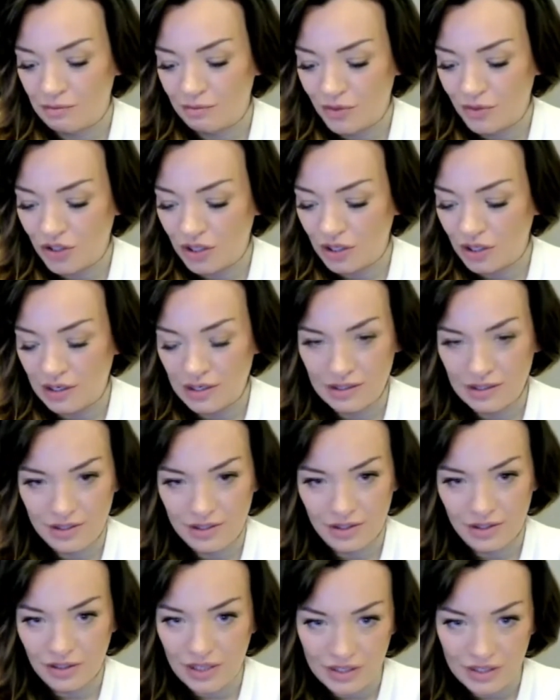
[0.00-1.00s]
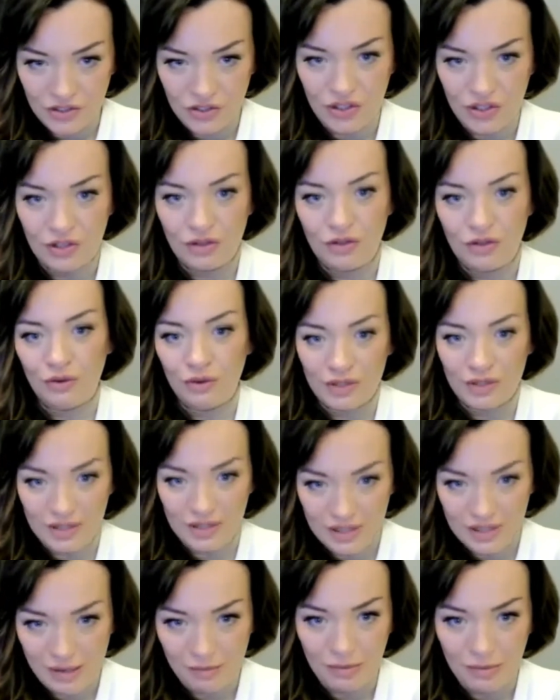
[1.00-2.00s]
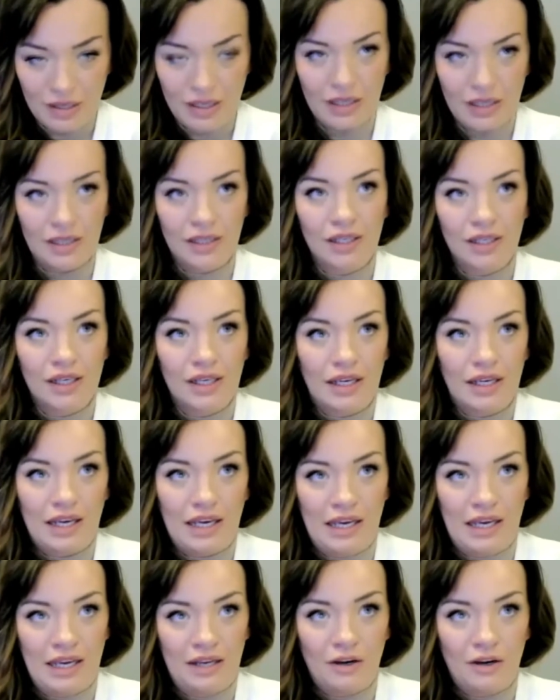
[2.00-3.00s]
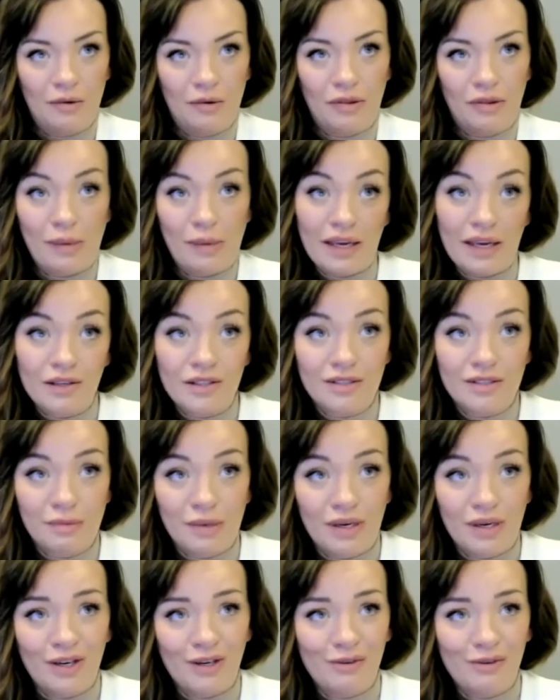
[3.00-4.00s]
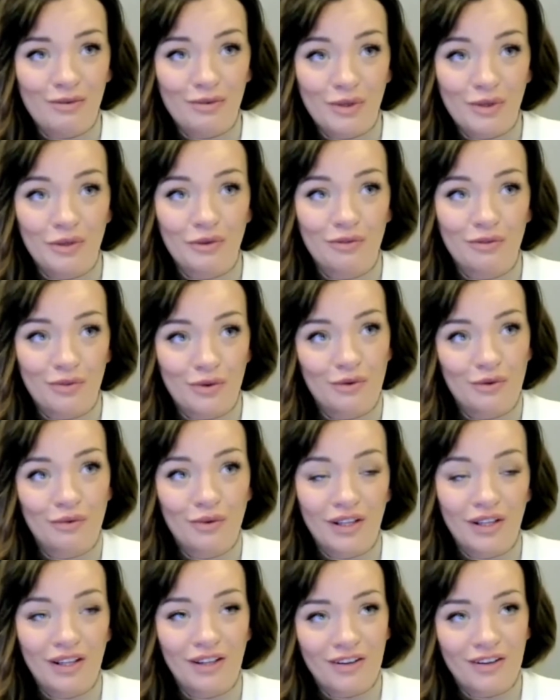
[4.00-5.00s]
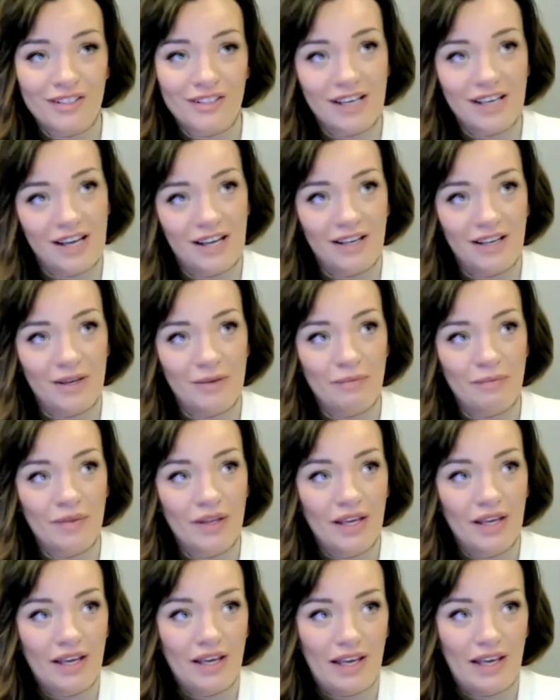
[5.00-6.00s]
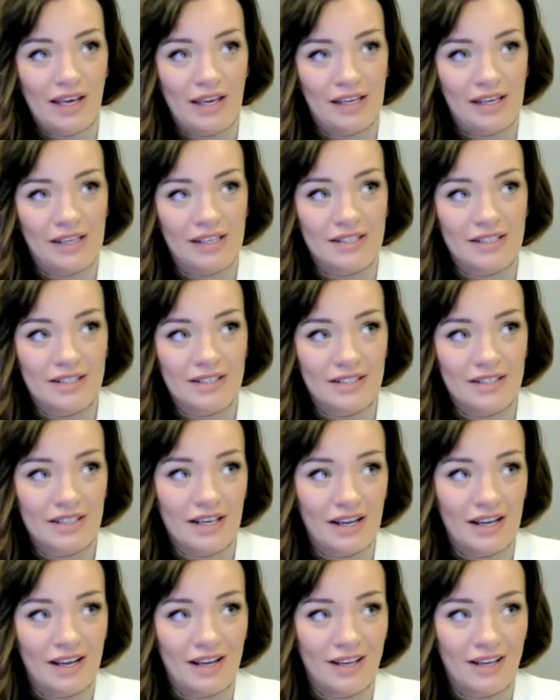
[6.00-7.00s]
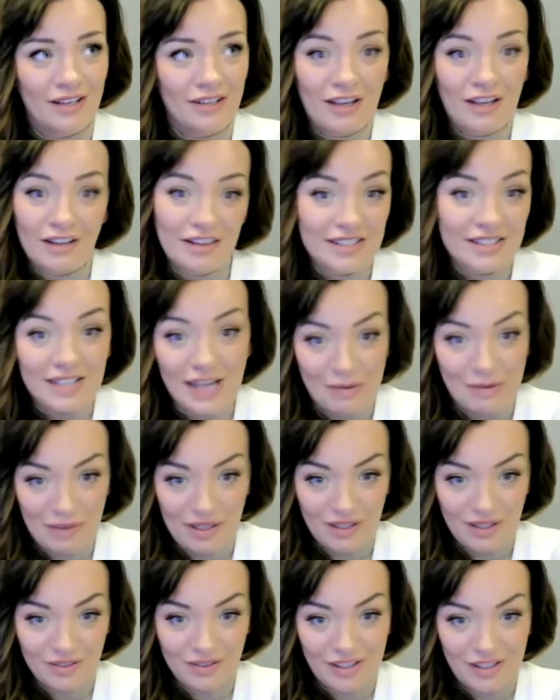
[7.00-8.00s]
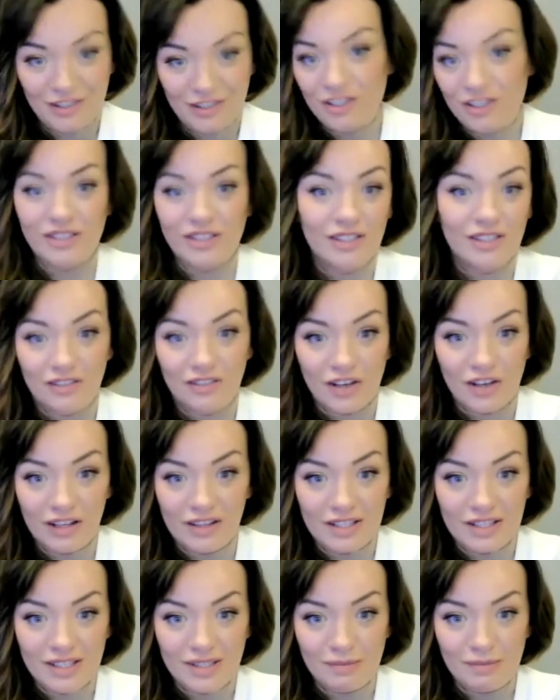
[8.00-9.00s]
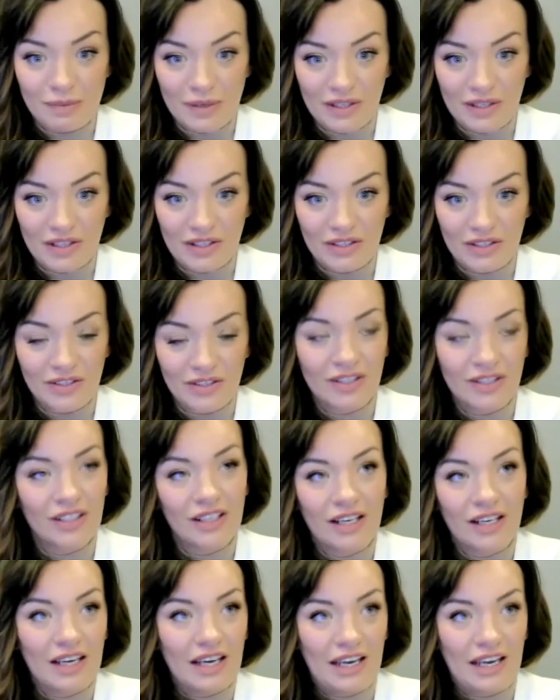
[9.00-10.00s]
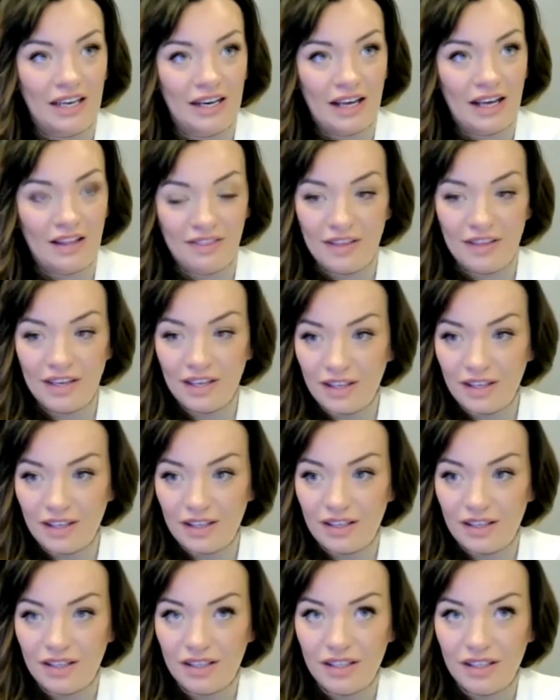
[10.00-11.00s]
she had an installation through this company, and the panels have been on her roof for a really long time, and nothing's happening. And she's got this bill, and I think